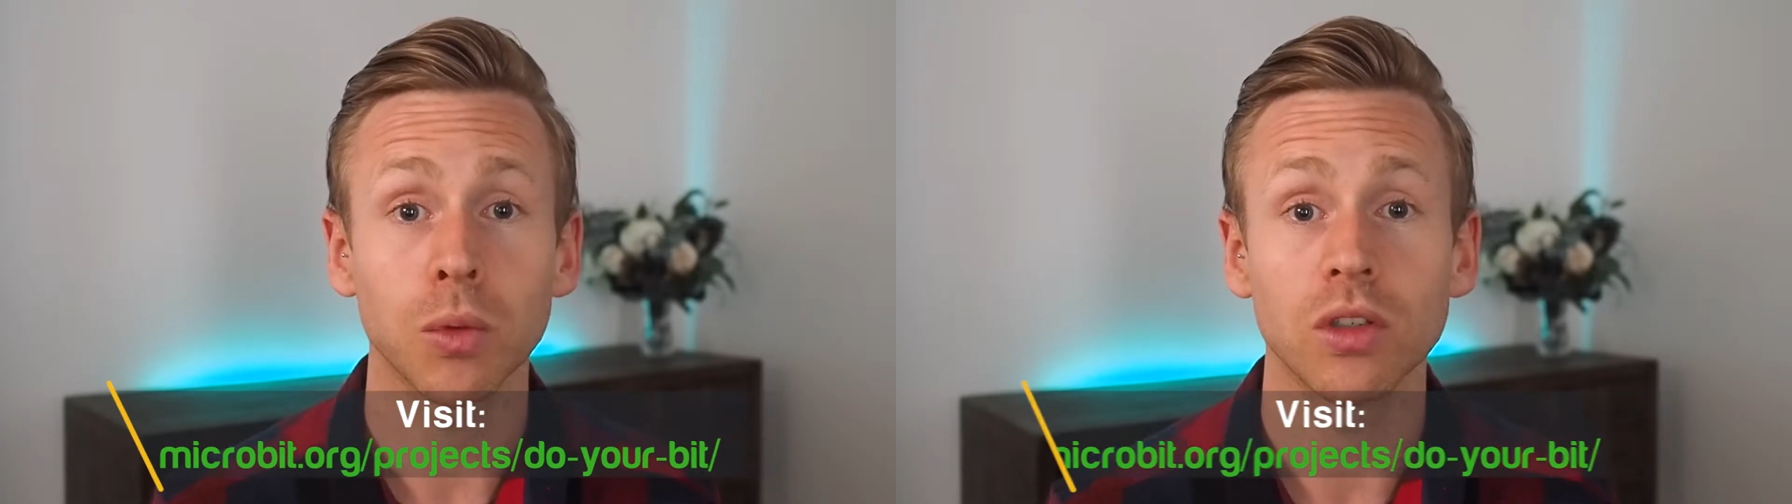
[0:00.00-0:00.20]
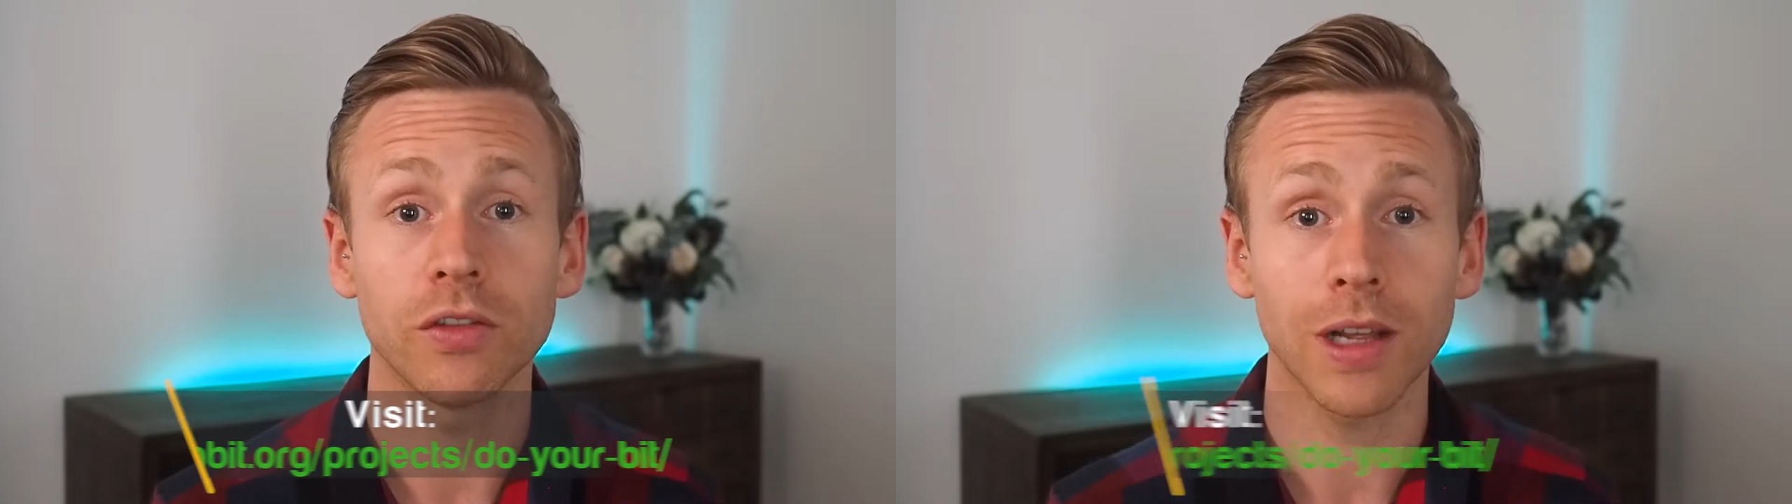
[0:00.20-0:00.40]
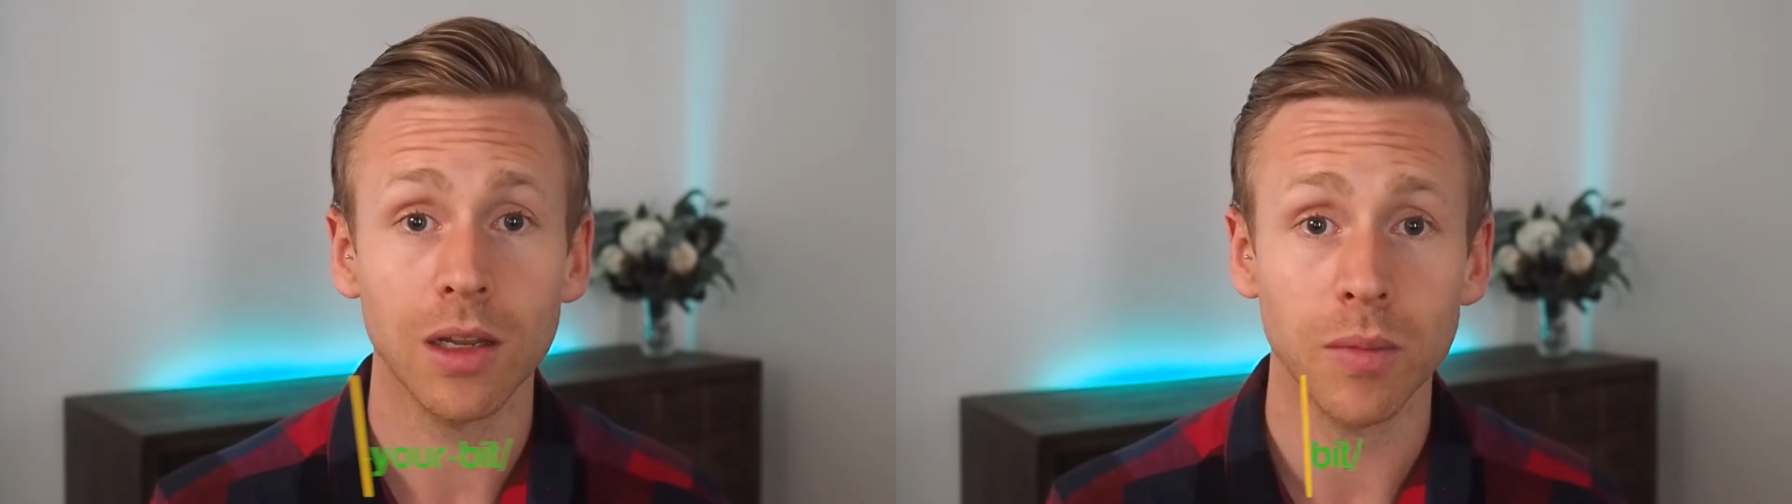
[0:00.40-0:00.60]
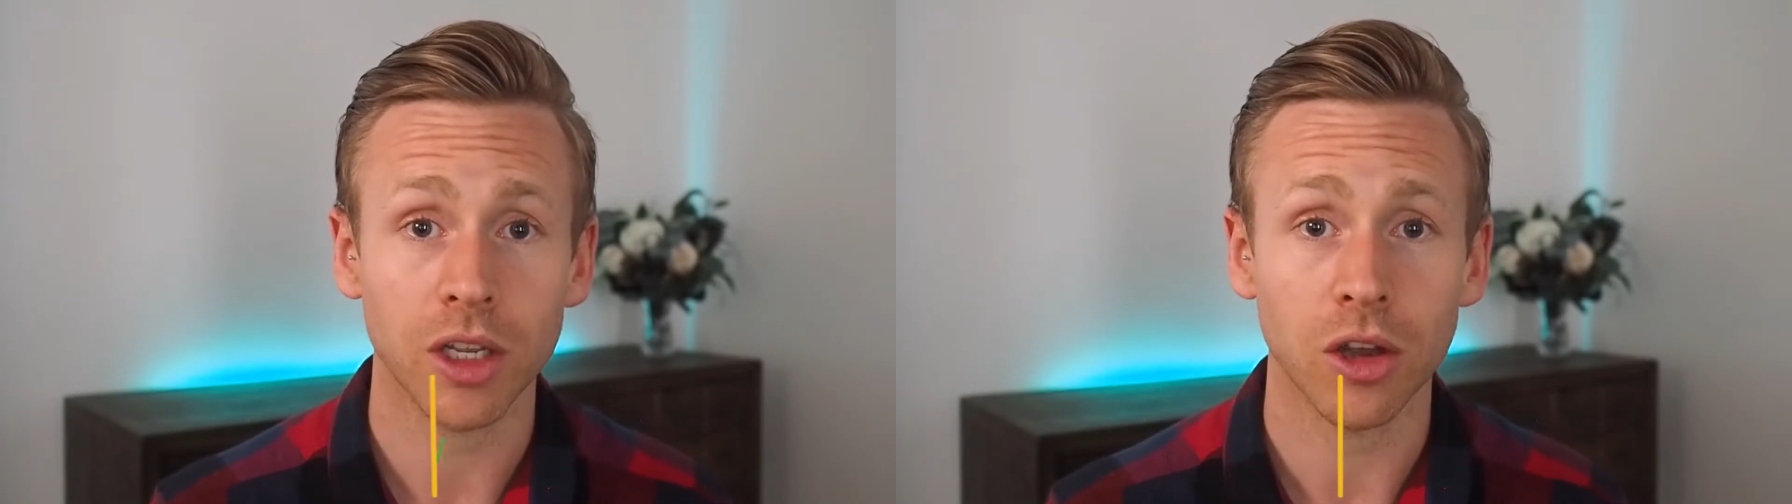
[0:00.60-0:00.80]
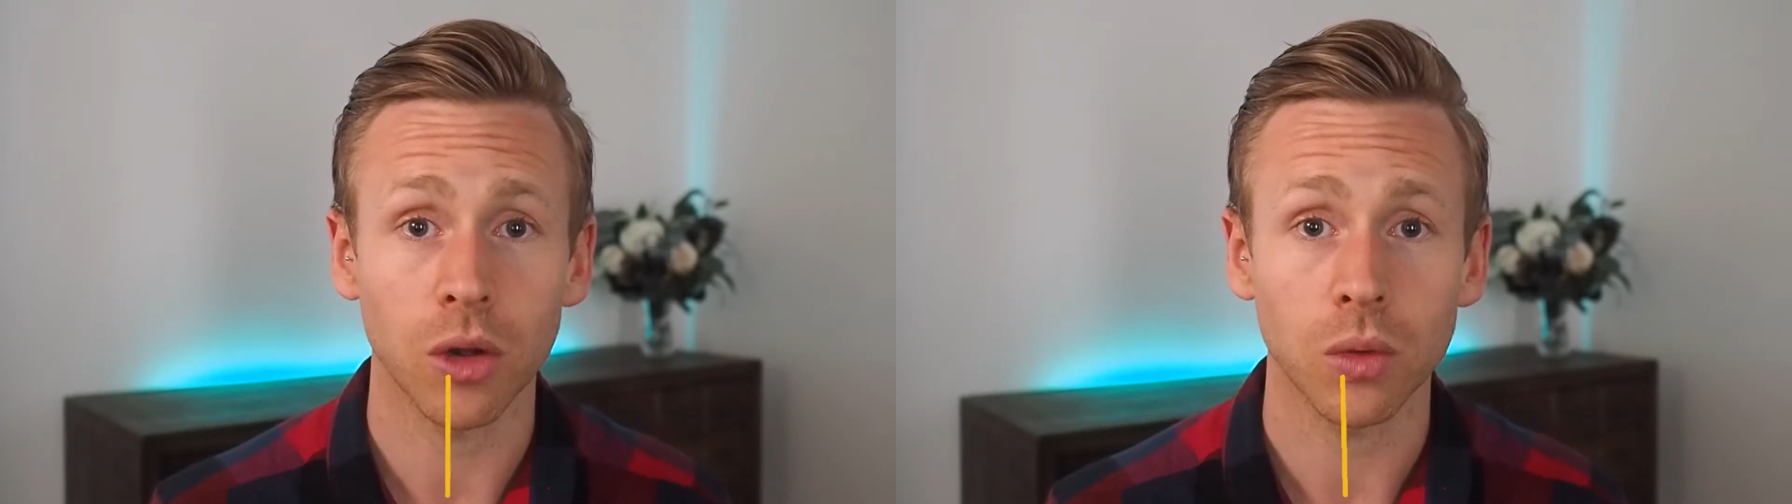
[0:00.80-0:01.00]
Development
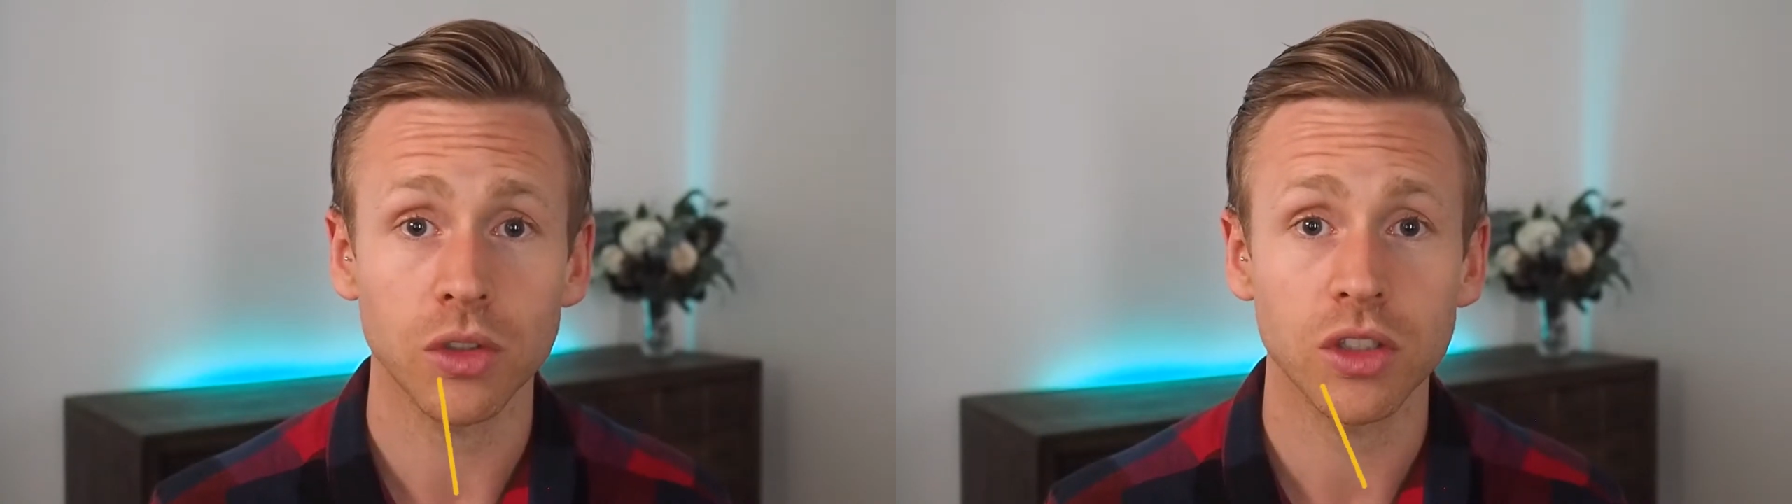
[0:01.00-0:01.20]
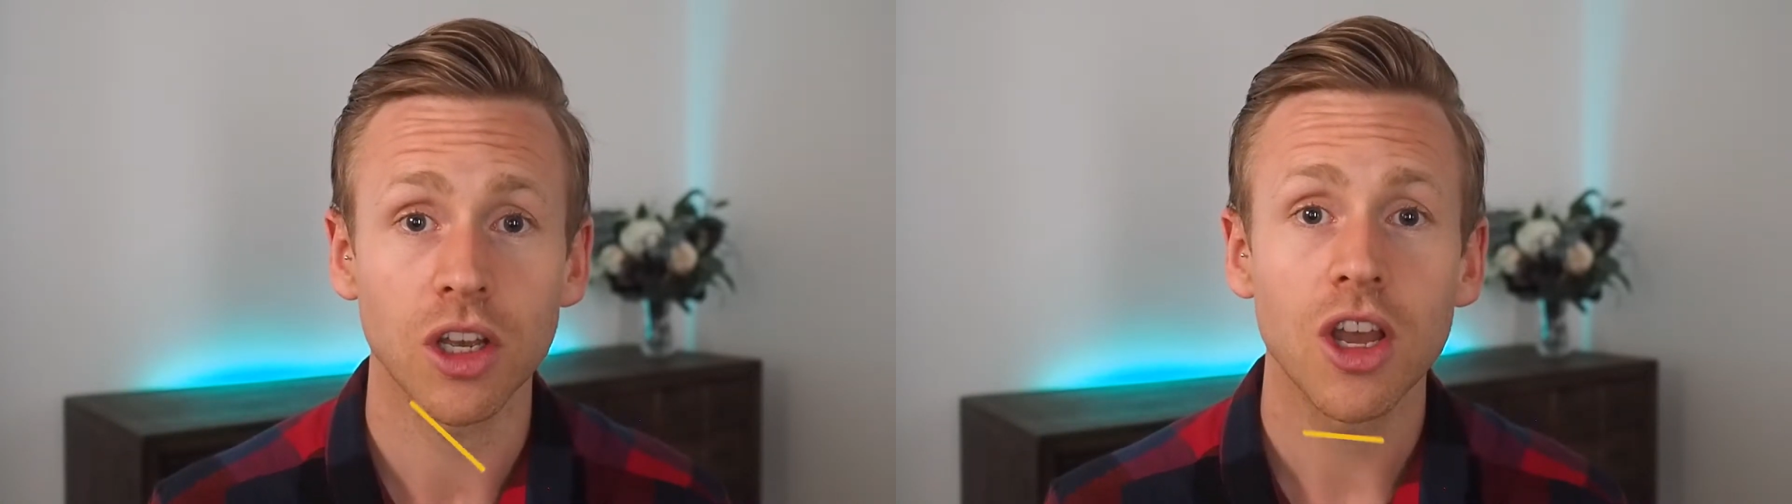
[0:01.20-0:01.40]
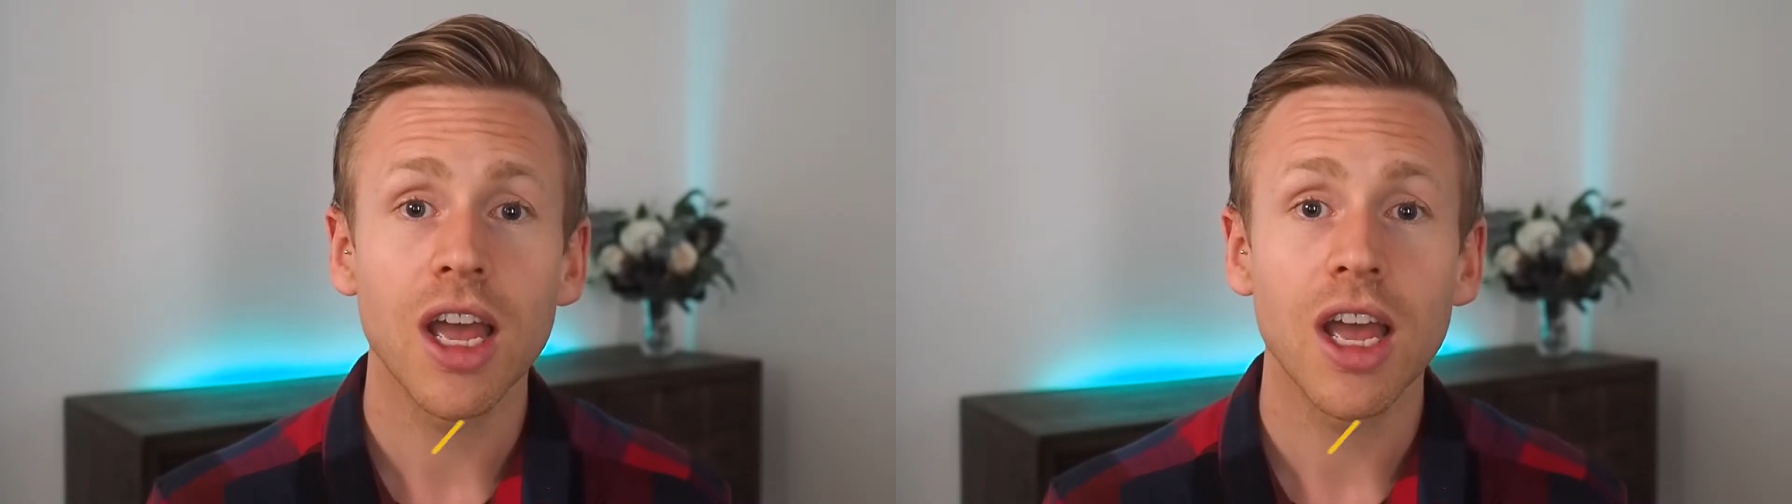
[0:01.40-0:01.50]
Goals,